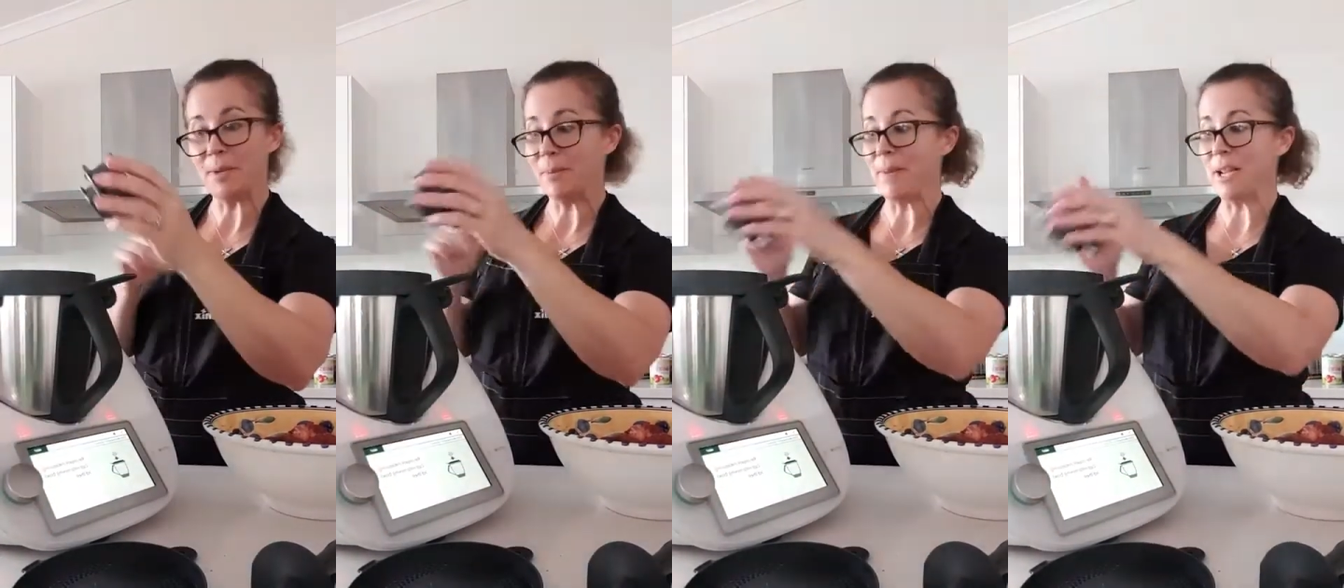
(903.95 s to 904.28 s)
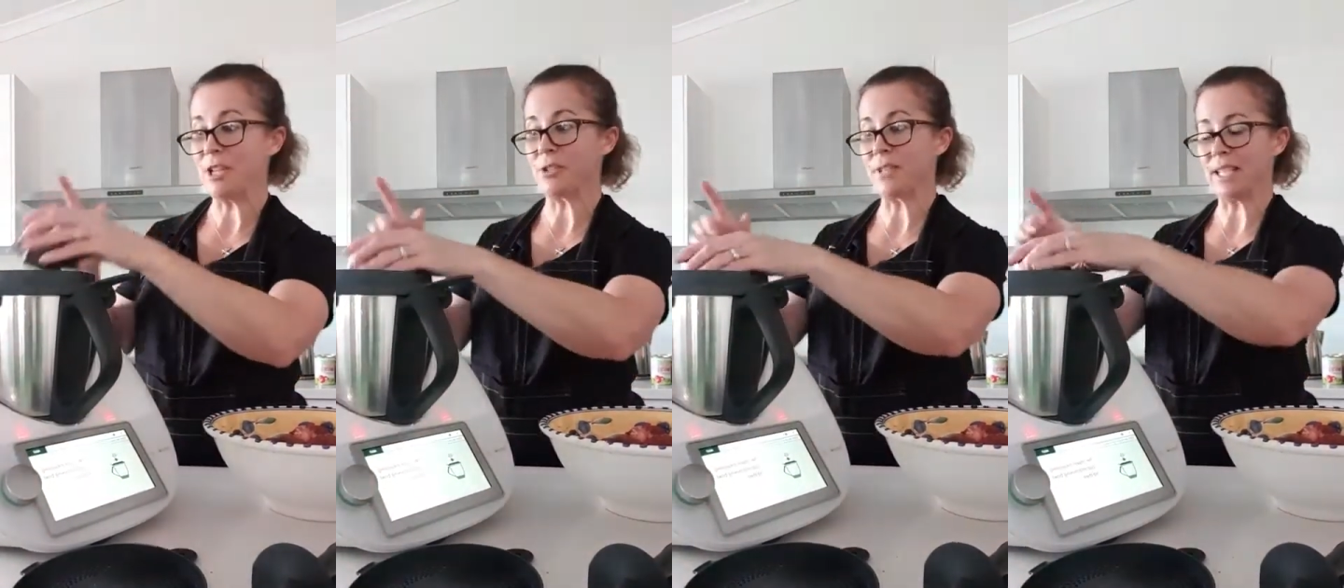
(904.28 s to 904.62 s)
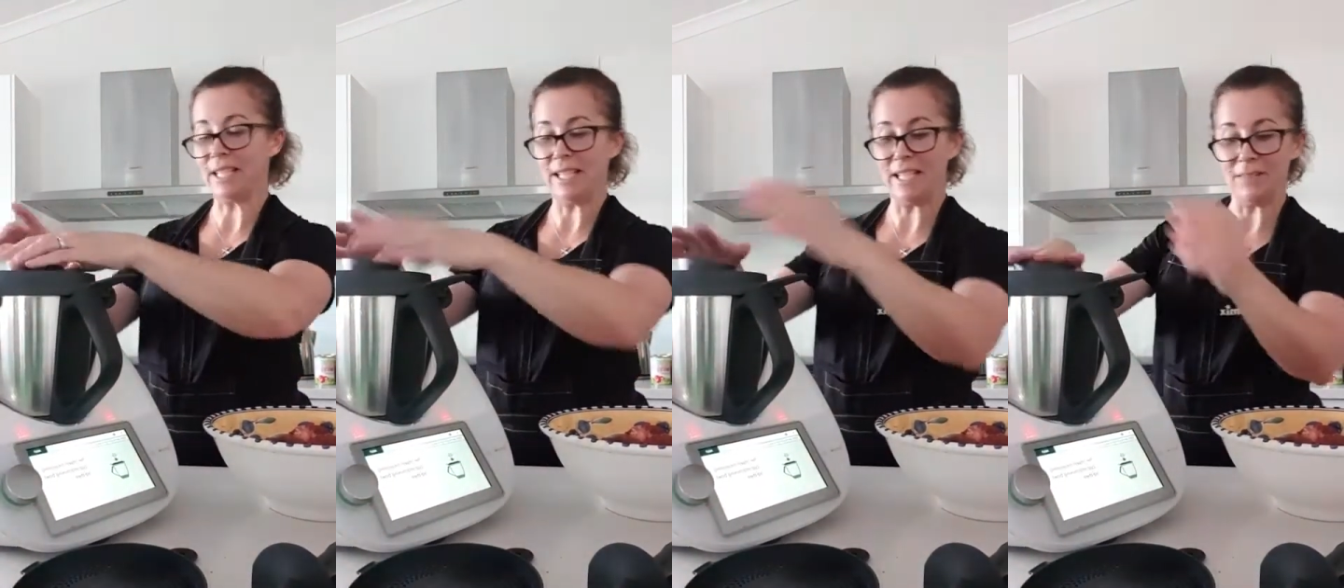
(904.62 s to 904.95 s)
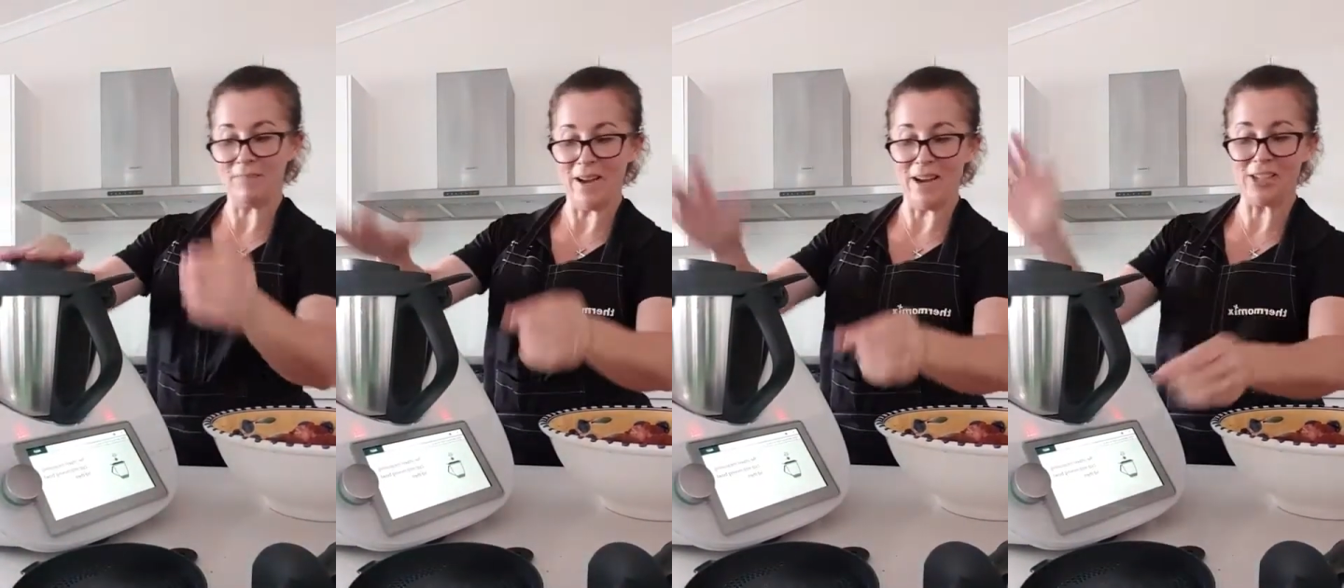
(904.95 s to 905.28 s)
your
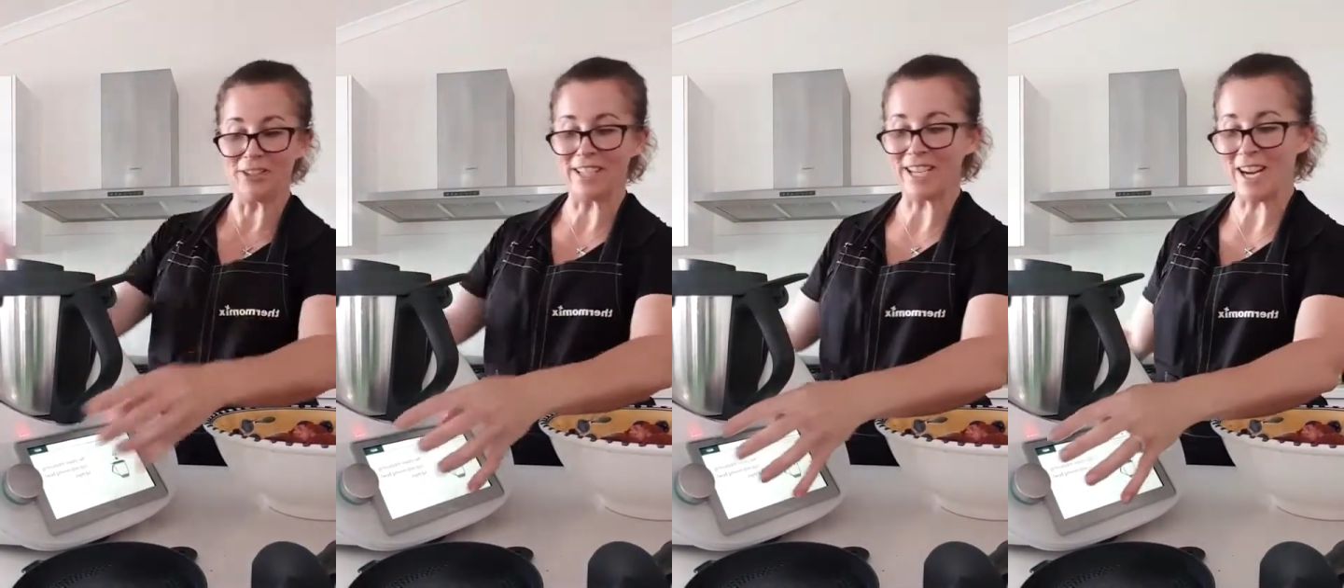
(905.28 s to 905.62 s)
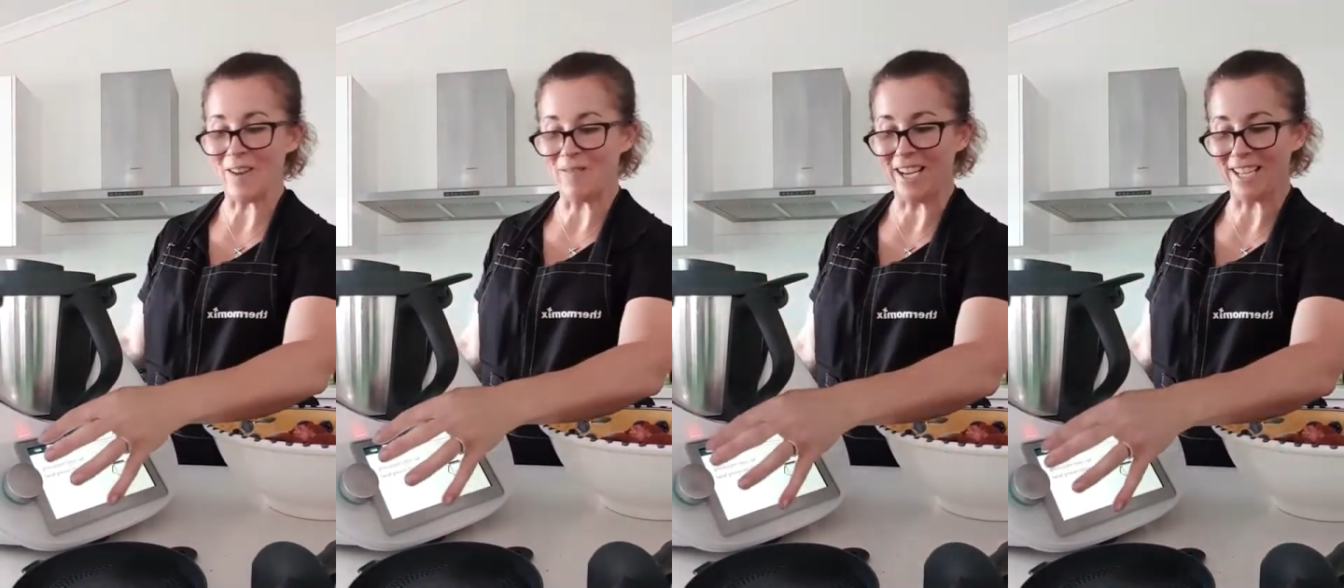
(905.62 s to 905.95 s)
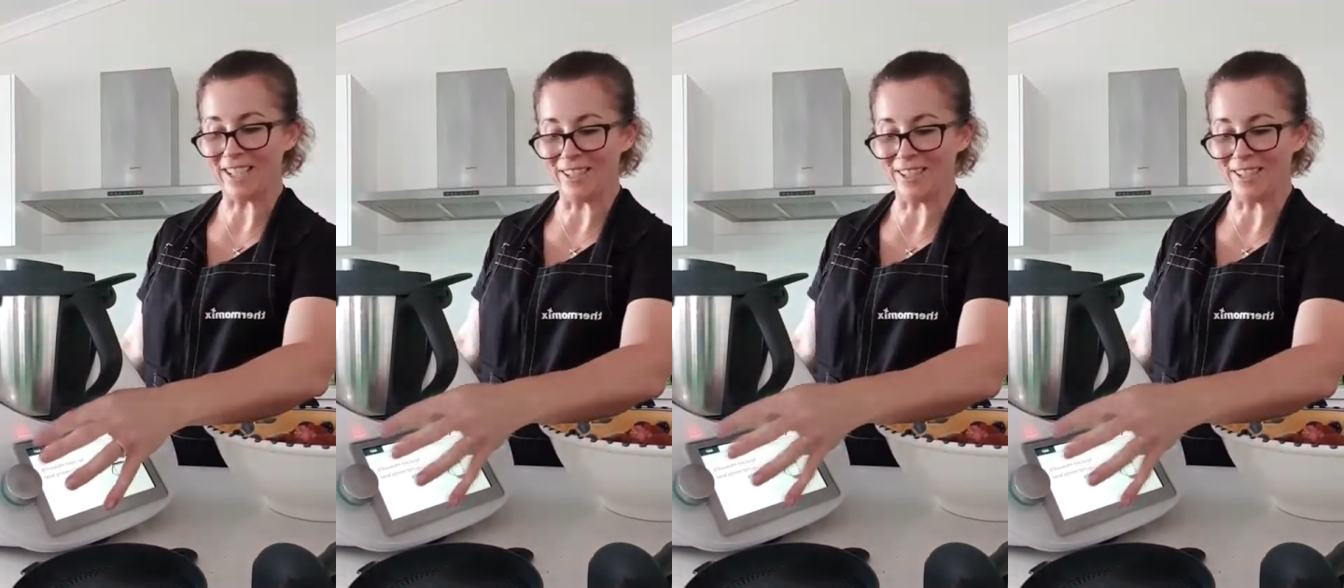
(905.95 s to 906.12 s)
measuring cup back